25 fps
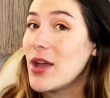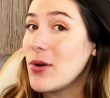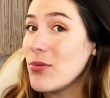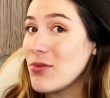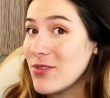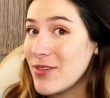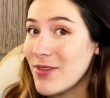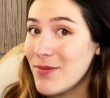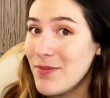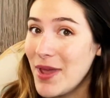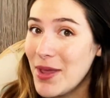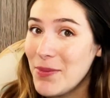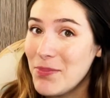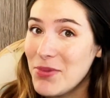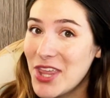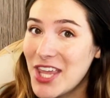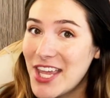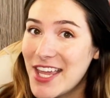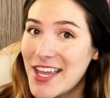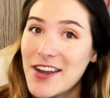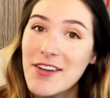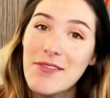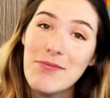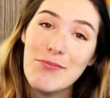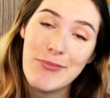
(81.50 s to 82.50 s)
wasn't my
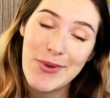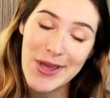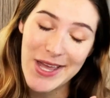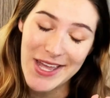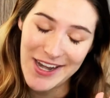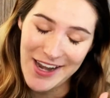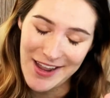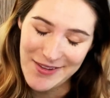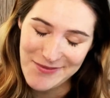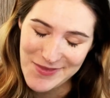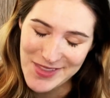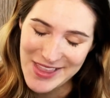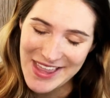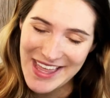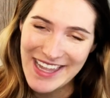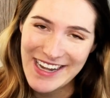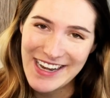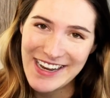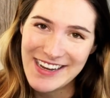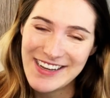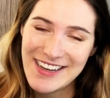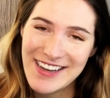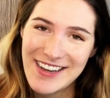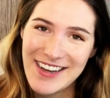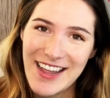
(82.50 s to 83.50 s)
plan, but I'm glad
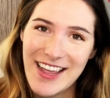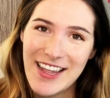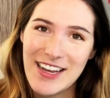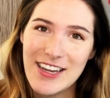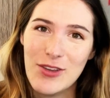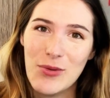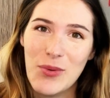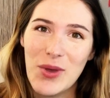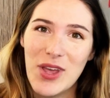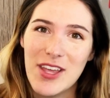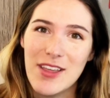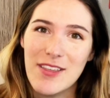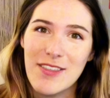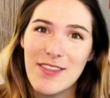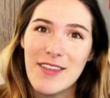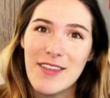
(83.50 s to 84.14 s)
I did it anyways.